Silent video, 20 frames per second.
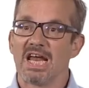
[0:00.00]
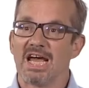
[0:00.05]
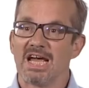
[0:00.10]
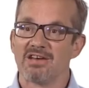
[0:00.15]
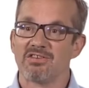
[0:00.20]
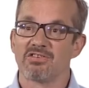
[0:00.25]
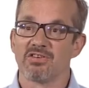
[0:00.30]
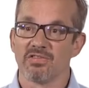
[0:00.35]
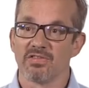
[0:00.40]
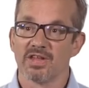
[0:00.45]
in
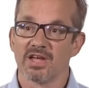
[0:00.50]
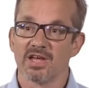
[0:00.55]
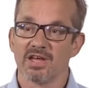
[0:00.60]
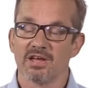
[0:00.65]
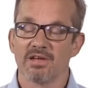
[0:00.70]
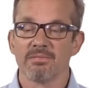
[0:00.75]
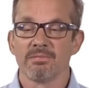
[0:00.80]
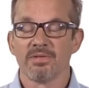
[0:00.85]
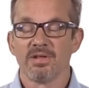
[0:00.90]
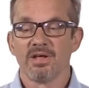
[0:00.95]
action
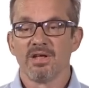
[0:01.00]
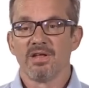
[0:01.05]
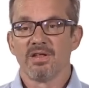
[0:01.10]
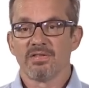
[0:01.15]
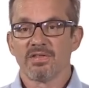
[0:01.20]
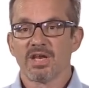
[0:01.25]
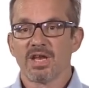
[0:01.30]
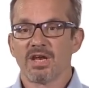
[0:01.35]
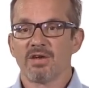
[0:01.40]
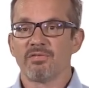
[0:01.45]
there.
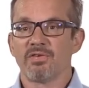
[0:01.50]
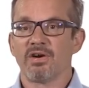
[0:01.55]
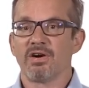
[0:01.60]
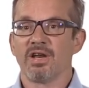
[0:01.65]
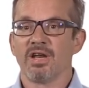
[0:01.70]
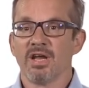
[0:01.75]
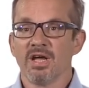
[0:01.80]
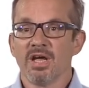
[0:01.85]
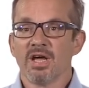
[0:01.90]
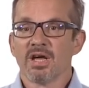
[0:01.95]
Then I had a
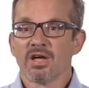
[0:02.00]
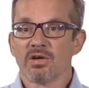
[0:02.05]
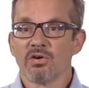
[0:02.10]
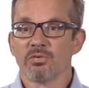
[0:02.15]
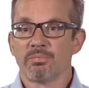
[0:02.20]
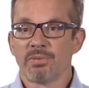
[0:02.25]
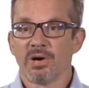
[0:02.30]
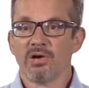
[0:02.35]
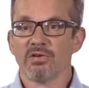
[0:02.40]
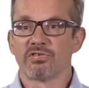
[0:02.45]
very
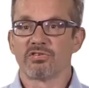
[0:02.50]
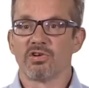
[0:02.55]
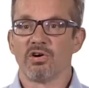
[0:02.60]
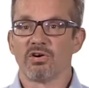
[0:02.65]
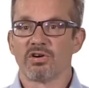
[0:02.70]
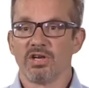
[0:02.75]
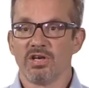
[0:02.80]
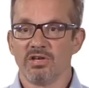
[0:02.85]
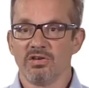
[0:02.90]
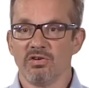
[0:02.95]
good
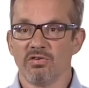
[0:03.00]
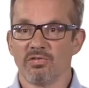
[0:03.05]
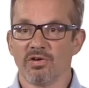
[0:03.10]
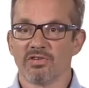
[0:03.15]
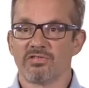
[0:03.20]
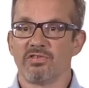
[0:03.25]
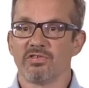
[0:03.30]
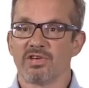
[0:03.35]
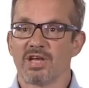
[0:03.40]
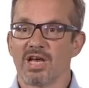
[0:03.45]
postdoc in the
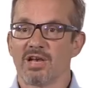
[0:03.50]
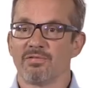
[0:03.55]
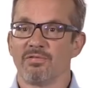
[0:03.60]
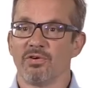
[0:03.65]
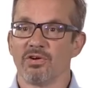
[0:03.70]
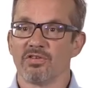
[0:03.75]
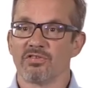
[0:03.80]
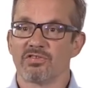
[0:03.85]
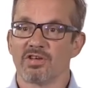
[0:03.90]
University of California,